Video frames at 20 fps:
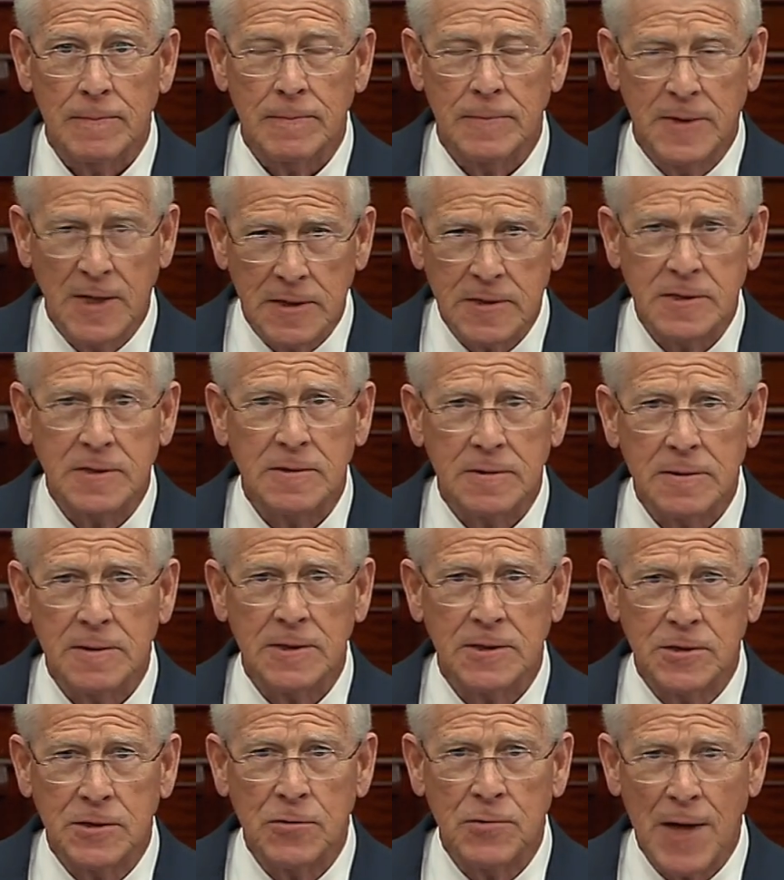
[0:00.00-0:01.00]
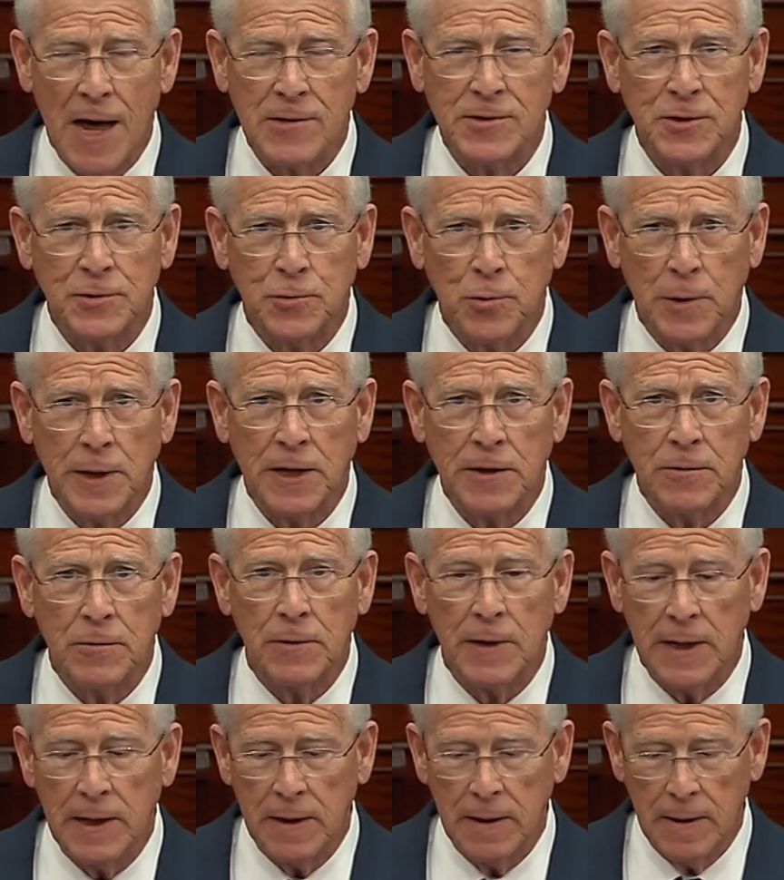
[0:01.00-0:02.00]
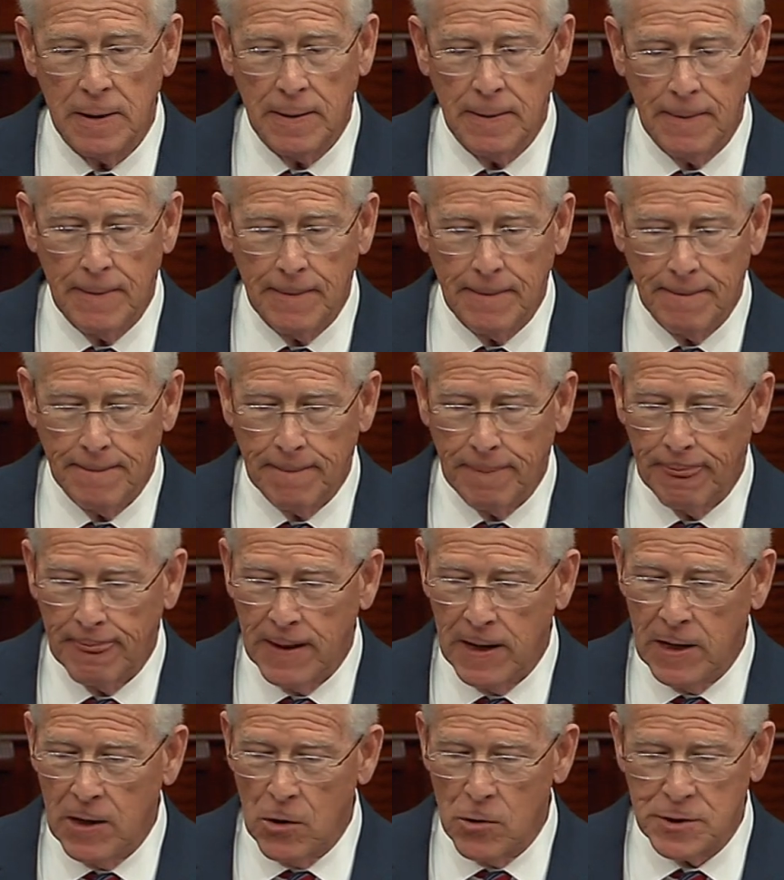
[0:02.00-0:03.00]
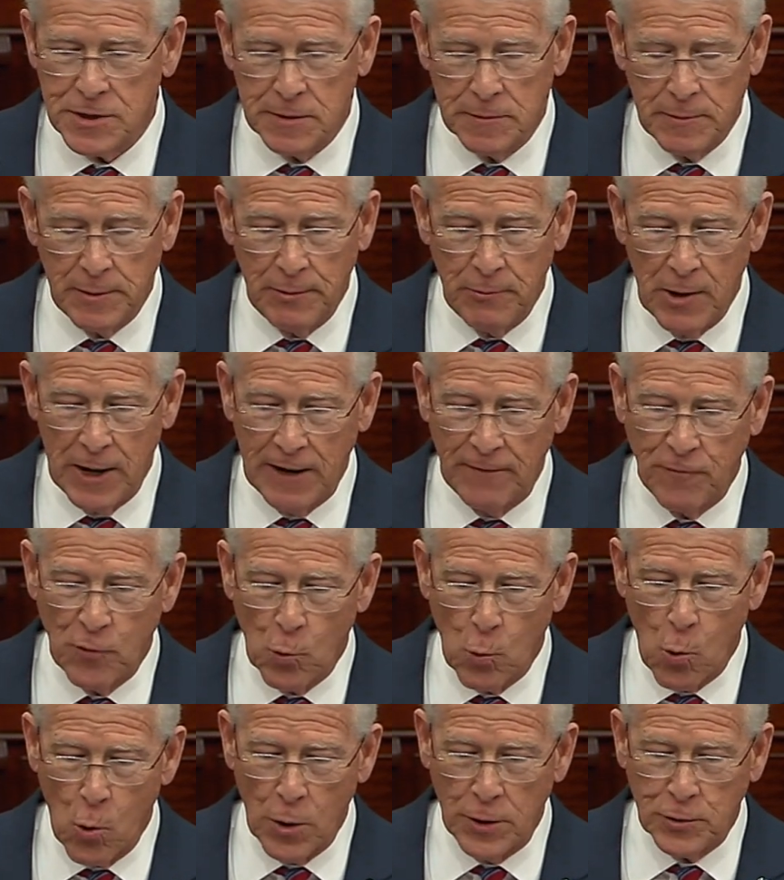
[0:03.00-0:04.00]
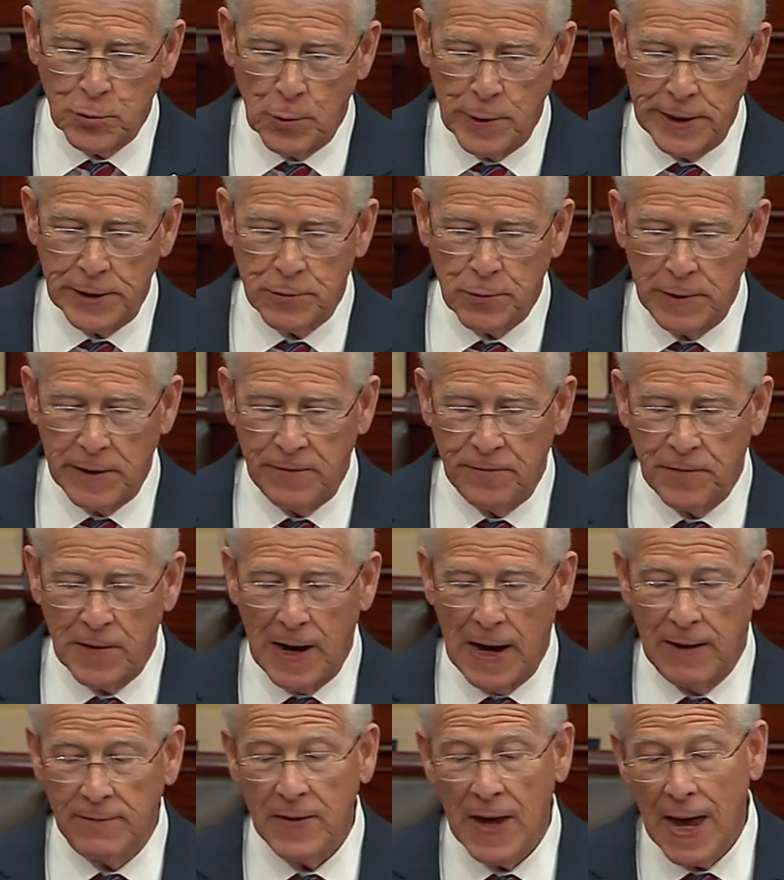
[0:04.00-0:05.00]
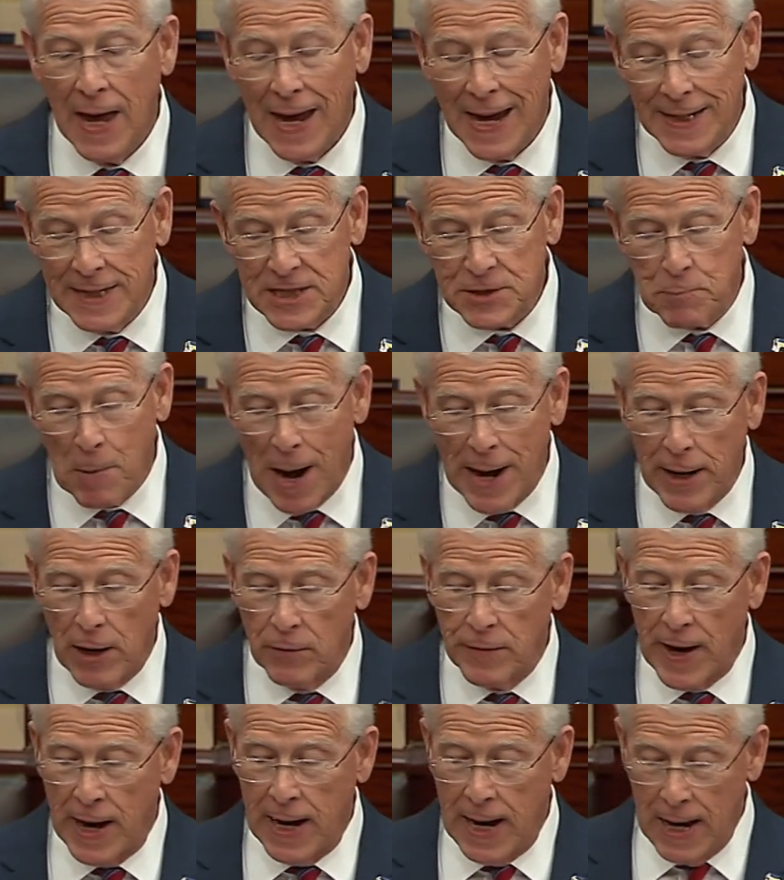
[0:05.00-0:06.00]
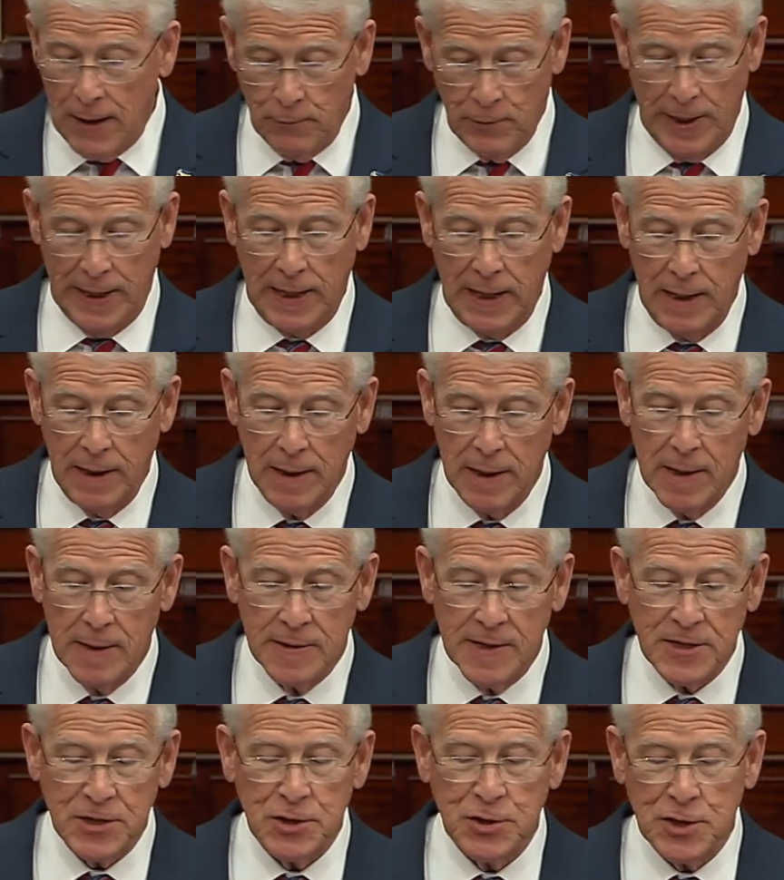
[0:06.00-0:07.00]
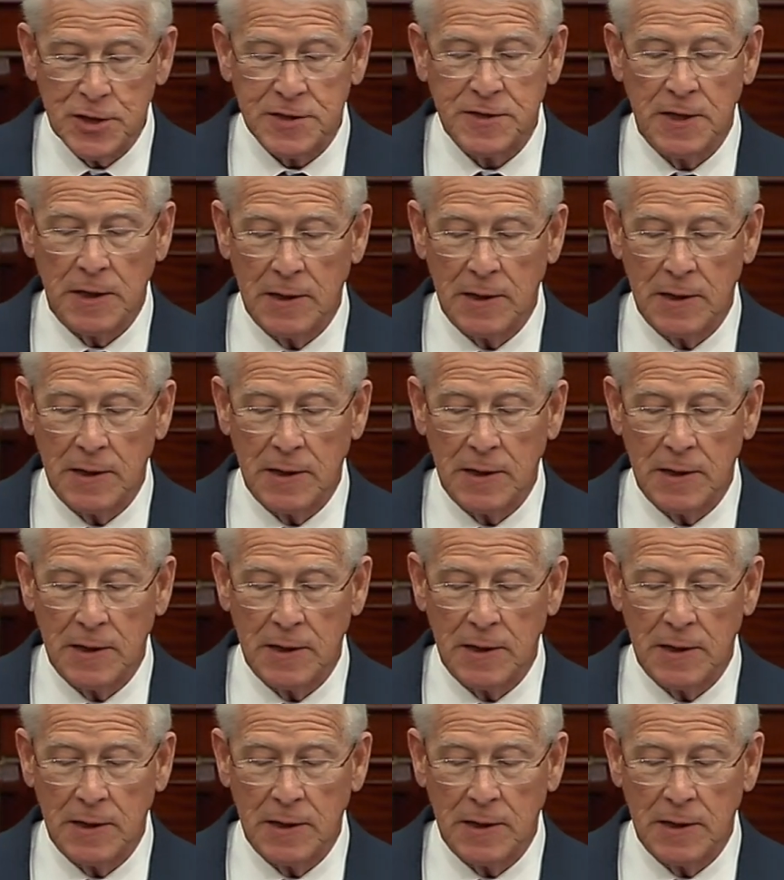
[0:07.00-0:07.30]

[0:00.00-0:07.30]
This is 2023. He urged them to be ready for war in 2025. And despite all the hand-wringing, this is just the